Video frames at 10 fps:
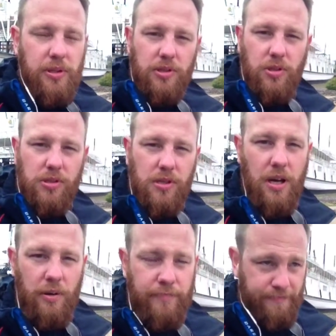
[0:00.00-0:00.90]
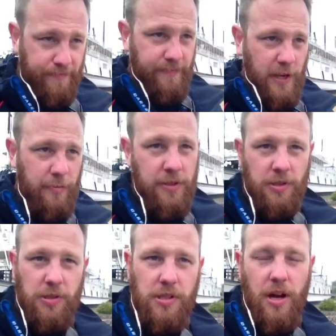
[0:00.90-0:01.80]
the Dawson Highway,
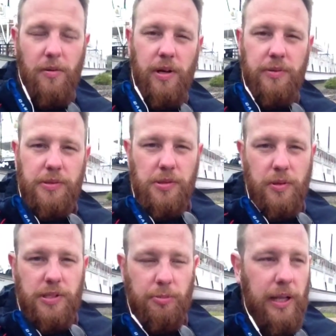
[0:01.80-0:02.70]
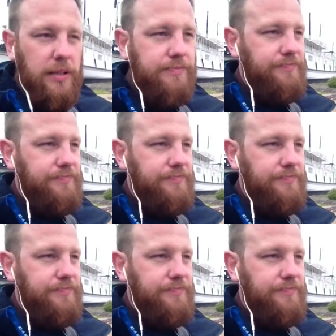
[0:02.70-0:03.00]
which was always the plan.